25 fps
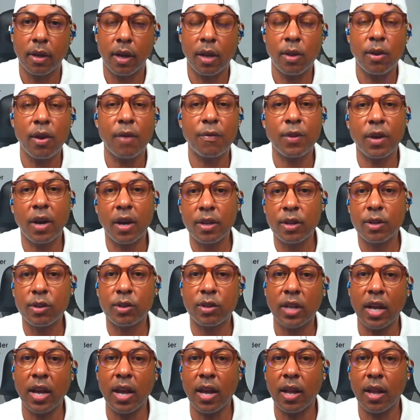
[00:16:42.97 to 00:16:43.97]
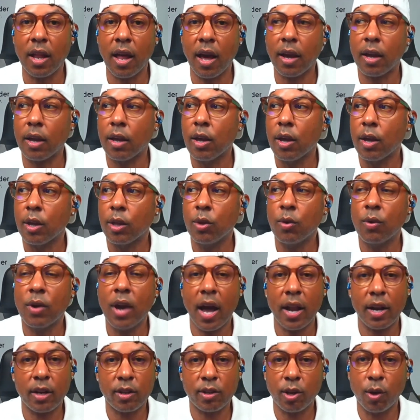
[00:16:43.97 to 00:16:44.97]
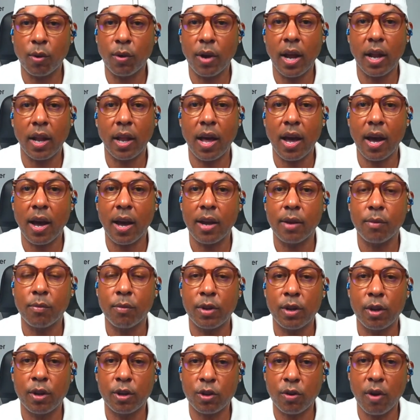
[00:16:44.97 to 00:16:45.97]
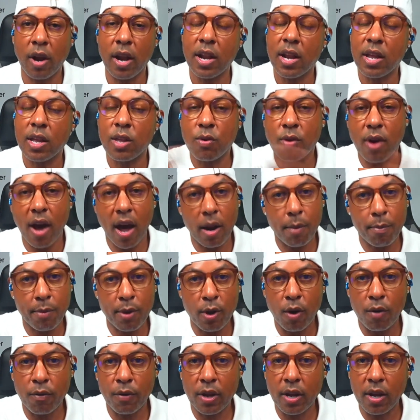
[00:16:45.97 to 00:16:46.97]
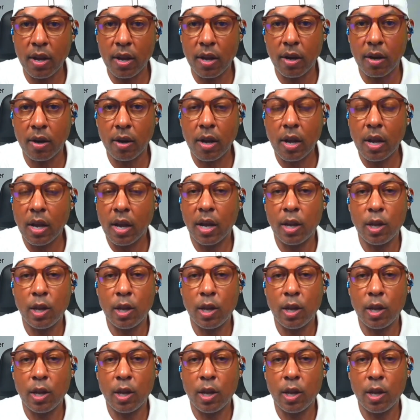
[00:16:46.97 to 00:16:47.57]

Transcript: And you have to understand, like, you got to toe that line. When you're trading, you got to be over here.